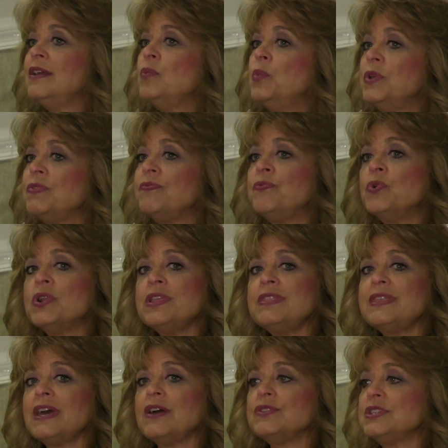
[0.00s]
with
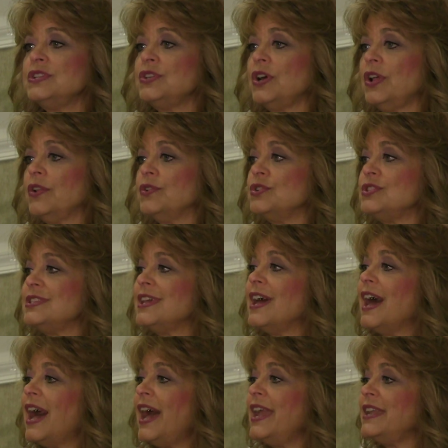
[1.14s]
$40,000,
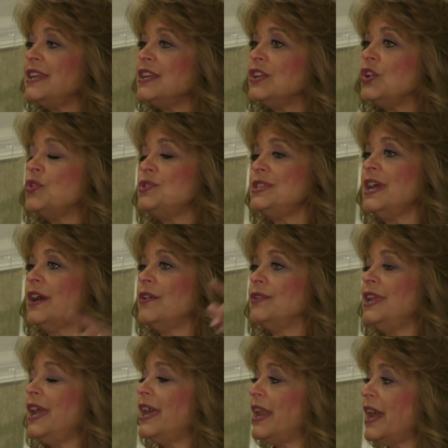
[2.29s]
I can go
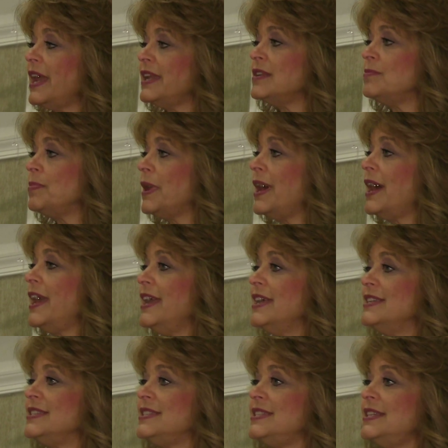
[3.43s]
down and I can buy
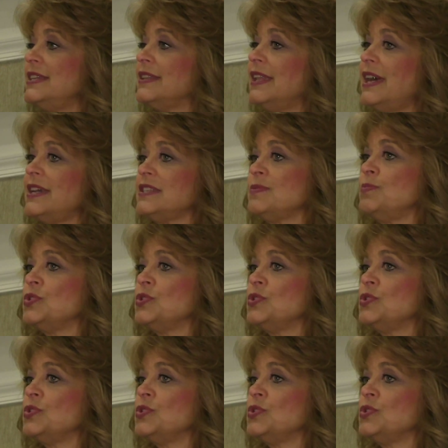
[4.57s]
a C-Class